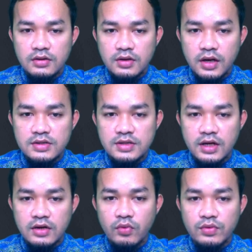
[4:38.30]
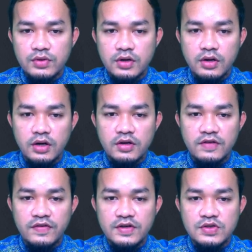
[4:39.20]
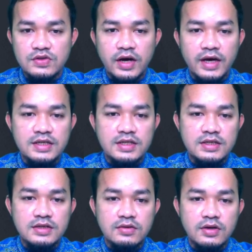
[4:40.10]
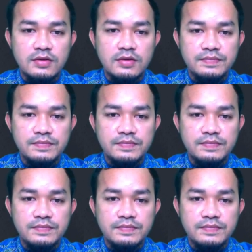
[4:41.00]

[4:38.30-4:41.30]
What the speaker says: assign what we call refer to the ID. Okay.